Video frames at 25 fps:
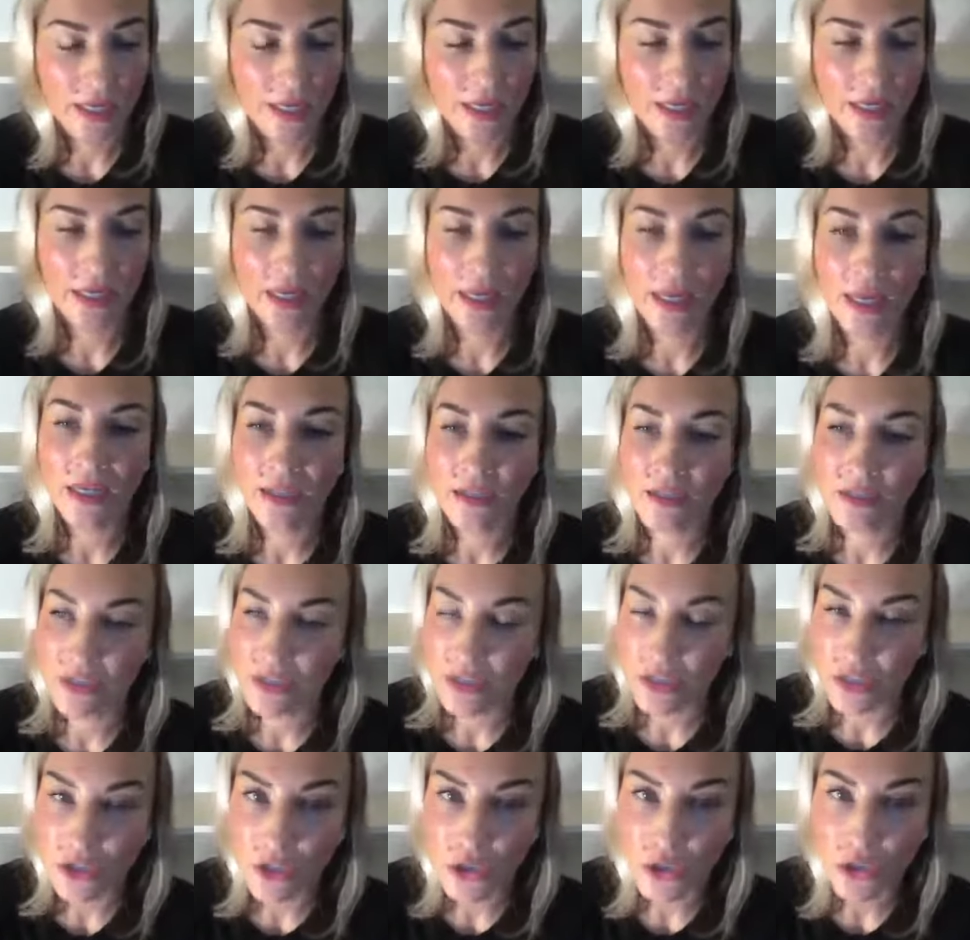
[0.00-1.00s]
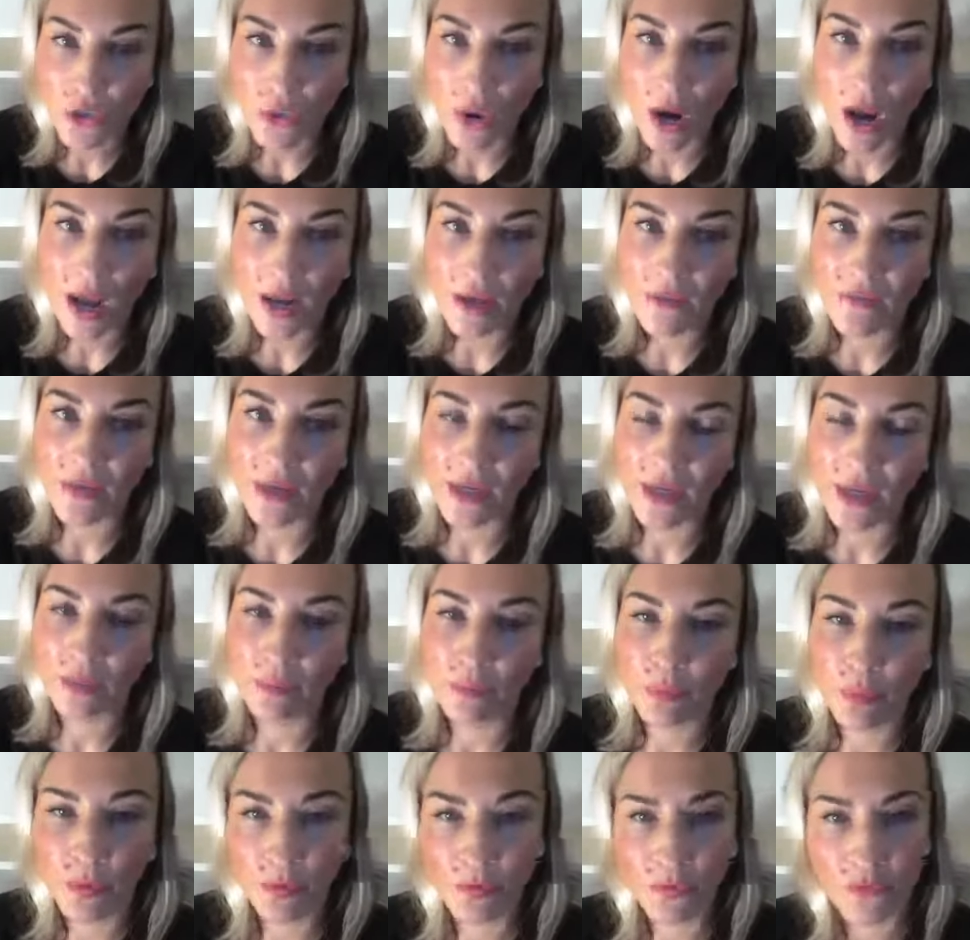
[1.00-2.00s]
It ends striving
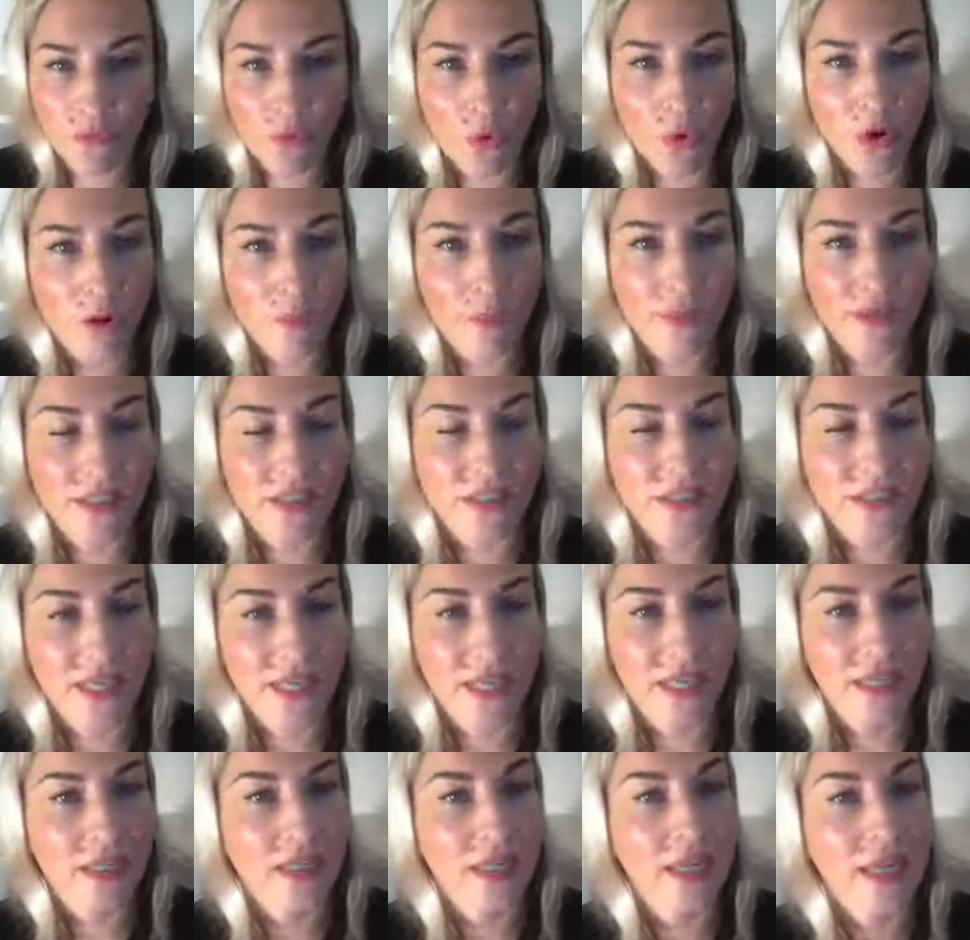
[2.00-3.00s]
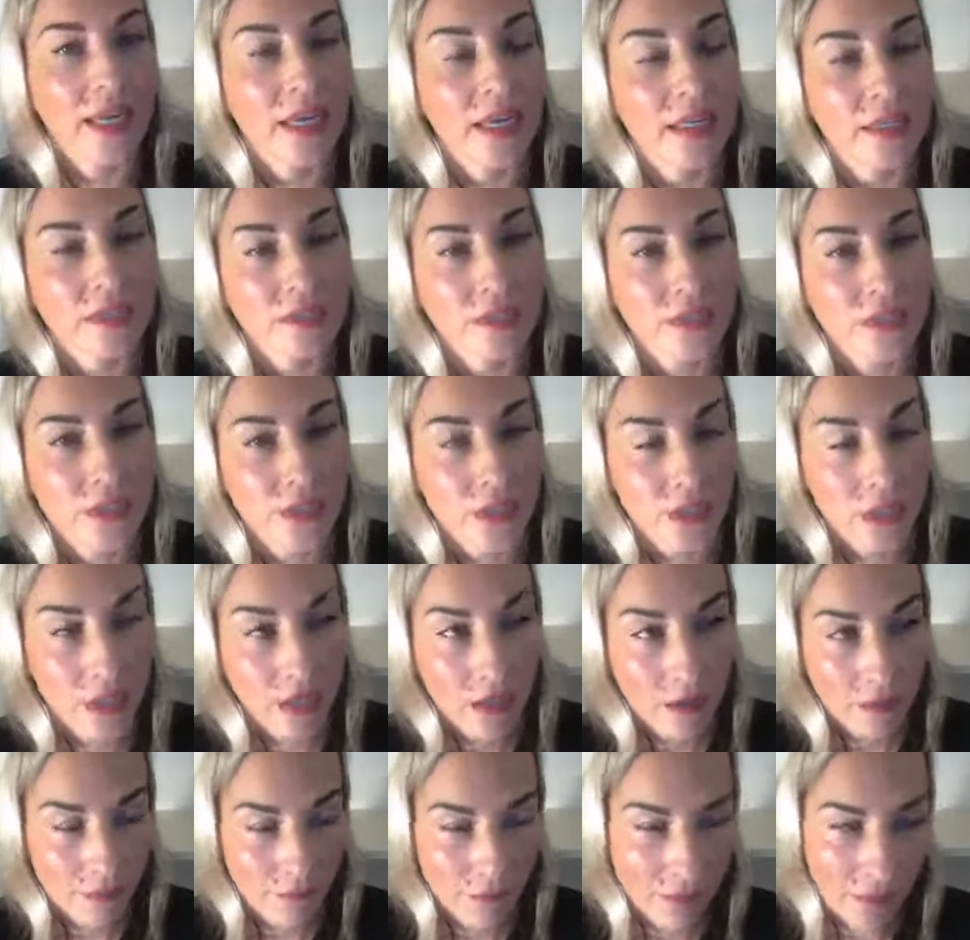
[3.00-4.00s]
and performance and it ends
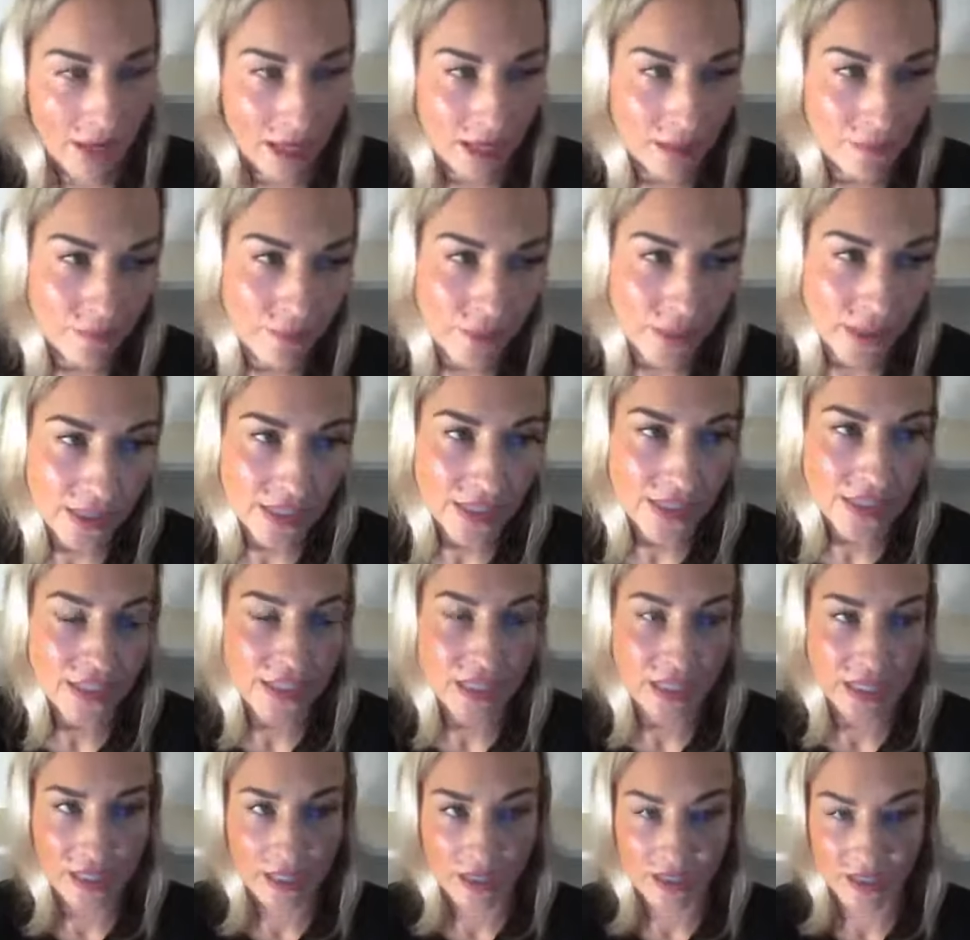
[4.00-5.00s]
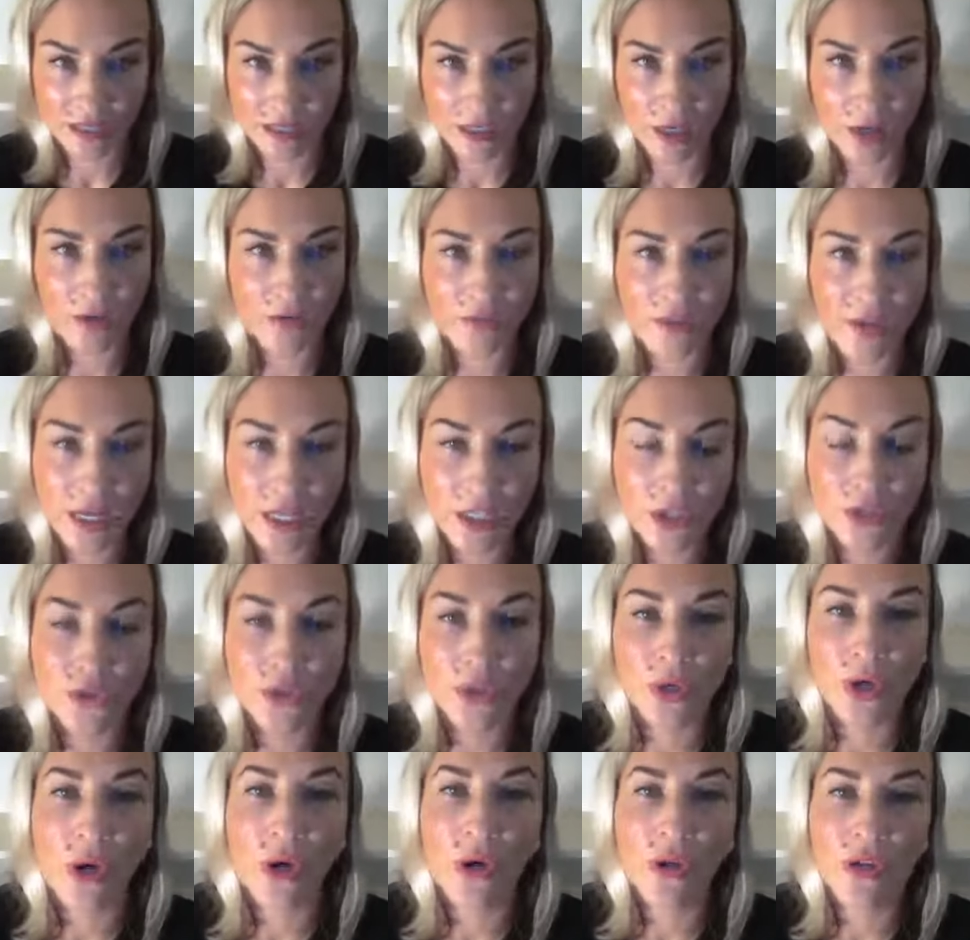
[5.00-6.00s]
man pleasing, self
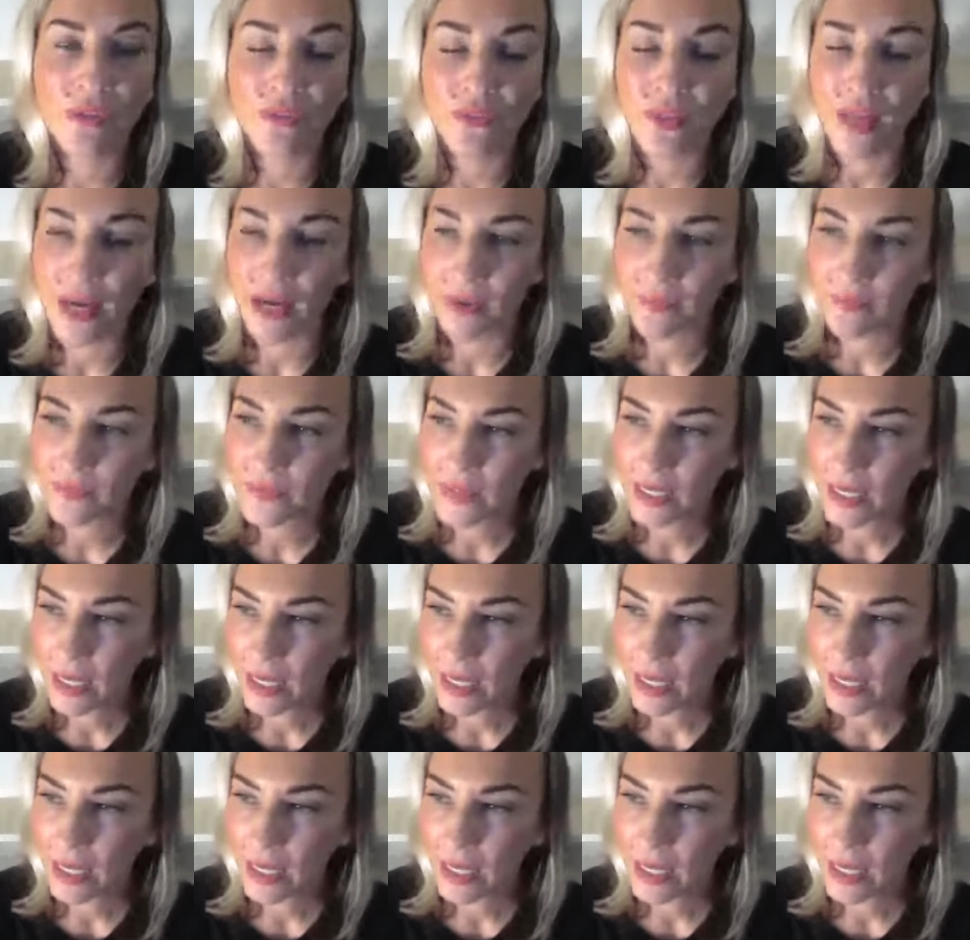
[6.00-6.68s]
hatred, all of that.